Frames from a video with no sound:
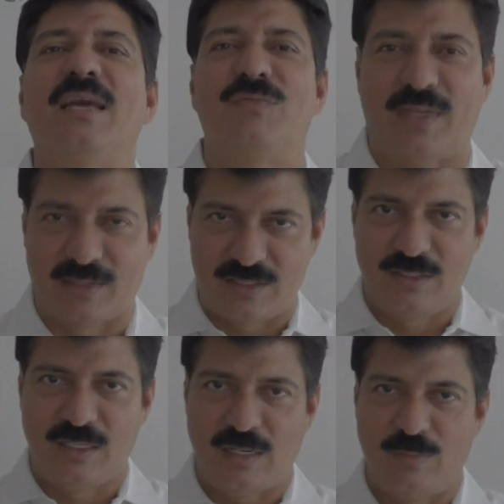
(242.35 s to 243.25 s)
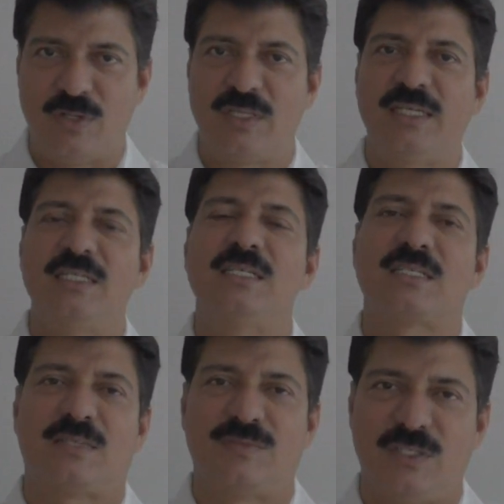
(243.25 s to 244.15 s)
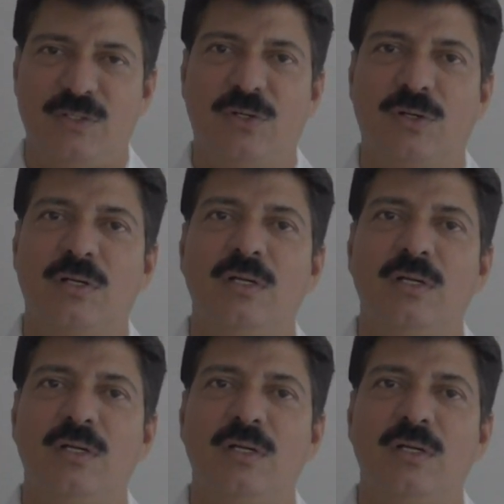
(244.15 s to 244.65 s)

effect about the hinges of the door.